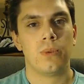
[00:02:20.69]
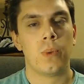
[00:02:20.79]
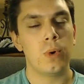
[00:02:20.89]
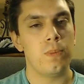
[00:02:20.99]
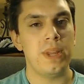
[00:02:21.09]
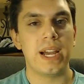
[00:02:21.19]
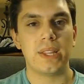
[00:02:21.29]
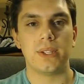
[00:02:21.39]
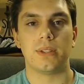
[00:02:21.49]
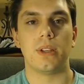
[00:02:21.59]
won't be
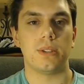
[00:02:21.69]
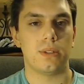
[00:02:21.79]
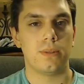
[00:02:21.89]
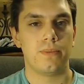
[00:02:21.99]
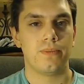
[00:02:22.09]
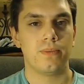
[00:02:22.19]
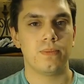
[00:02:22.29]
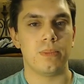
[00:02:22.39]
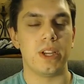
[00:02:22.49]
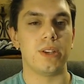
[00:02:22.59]
on this list.
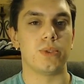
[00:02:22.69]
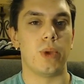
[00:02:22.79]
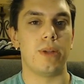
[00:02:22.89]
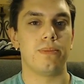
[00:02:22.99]
Because, well,